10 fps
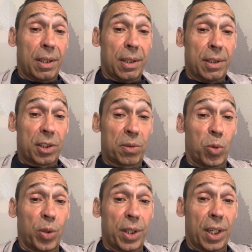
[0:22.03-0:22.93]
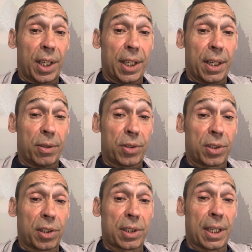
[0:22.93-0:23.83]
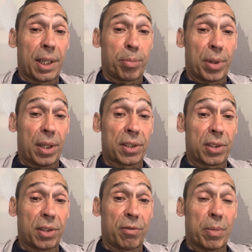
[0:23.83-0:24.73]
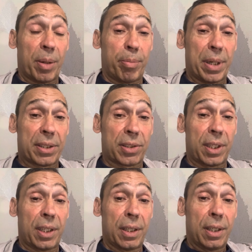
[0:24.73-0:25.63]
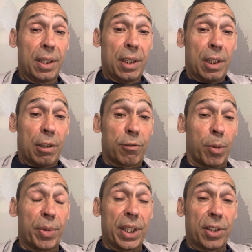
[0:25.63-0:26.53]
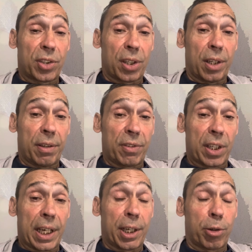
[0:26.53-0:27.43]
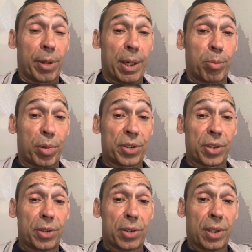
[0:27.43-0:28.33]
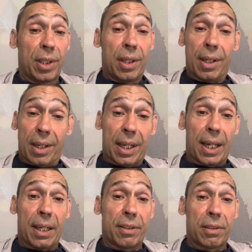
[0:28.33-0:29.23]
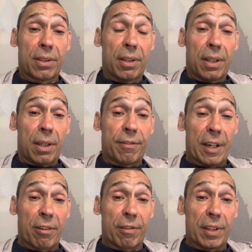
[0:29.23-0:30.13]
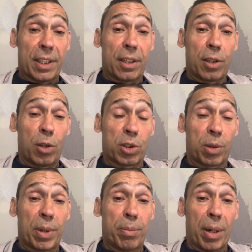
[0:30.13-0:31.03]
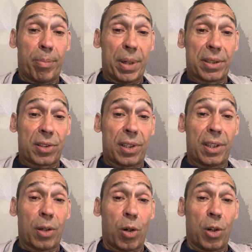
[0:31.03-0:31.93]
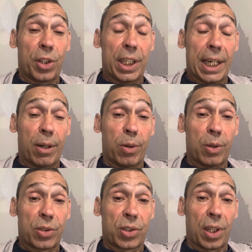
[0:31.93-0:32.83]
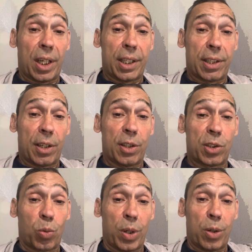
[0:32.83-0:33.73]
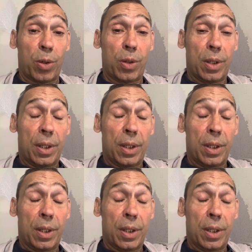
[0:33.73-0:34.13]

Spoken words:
This morning I announced the sad passing of my bestie from the inside of the Category A prisons, and thankfully got to be my bestie on the outside as well.